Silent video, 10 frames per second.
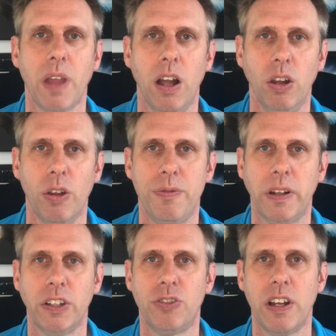A lot of the
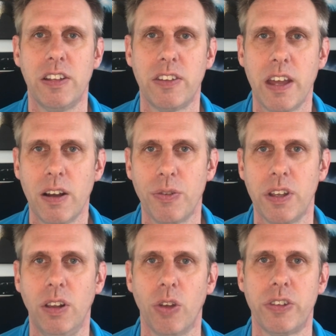funded traders there
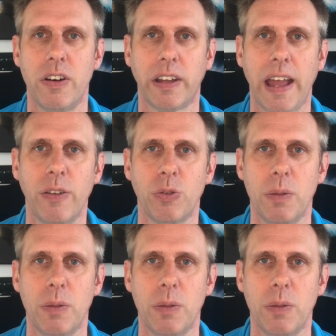obviously lost their accounts